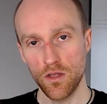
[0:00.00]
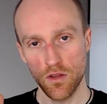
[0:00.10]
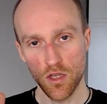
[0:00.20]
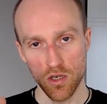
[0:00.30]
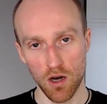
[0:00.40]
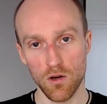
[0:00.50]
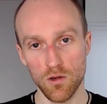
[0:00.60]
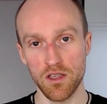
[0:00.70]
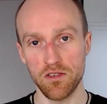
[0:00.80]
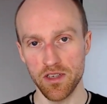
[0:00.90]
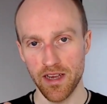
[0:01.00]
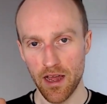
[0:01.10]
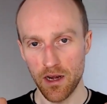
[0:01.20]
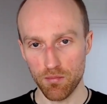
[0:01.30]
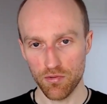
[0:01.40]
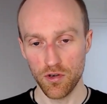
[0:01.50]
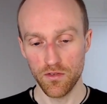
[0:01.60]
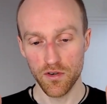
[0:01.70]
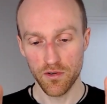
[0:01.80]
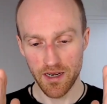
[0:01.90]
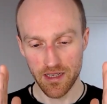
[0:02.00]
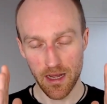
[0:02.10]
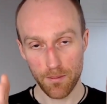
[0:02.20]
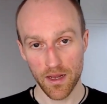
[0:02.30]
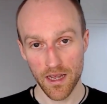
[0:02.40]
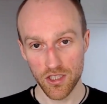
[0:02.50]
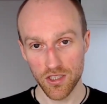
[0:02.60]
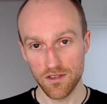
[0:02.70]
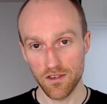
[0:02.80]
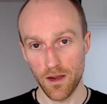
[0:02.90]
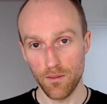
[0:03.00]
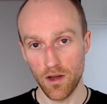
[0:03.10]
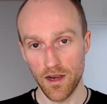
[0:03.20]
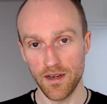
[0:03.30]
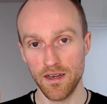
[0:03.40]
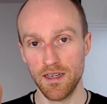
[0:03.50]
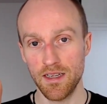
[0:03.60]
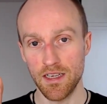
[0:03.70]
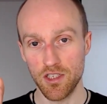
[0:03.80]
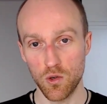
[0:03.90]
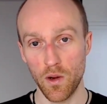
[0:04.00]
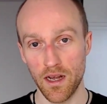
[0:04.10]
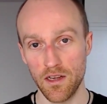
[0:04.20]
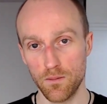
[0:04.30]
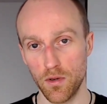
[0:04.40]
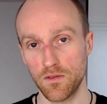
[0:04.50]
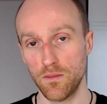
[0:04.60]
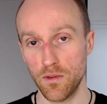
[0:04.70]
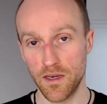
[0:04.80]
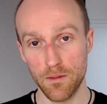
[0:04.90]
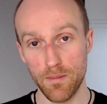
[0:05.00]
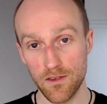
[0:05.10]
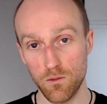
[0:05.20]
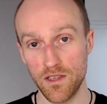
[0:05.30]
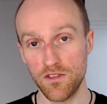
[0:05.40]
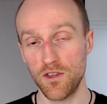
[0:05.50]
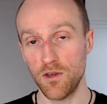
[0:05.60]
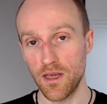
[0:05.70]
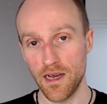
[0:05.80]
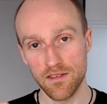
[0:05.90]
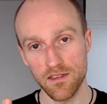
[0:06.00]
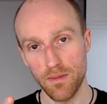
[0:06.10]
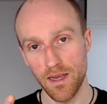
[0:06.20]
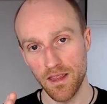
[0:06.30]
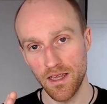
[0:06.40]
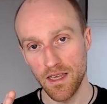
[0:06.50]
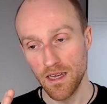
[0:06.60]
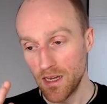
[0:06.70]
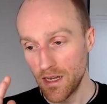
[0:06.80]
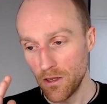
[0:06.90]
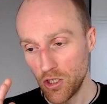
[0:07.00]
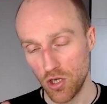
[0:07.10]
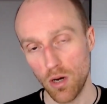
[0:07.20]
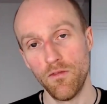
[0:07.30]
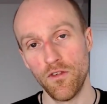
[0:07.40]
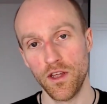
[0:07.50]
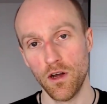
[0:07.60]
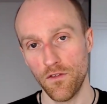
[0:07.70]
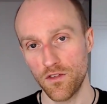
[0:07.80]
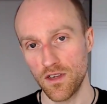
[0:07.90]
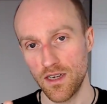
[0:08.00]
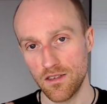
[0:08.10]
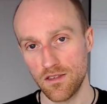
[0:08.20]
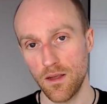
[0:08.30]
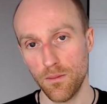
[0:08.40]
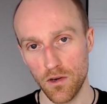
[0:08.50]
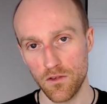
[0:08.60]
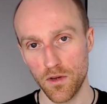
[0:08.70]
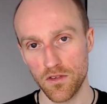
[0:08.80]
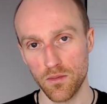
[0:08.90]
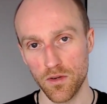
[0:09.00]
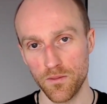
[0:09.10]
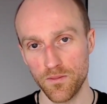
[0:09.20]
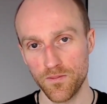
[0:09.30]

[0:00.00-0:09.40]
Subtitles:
The goal is to get an approval in the application timeline as quickly as possible, and the best way to do that is to make the job for the officer as simple as possible.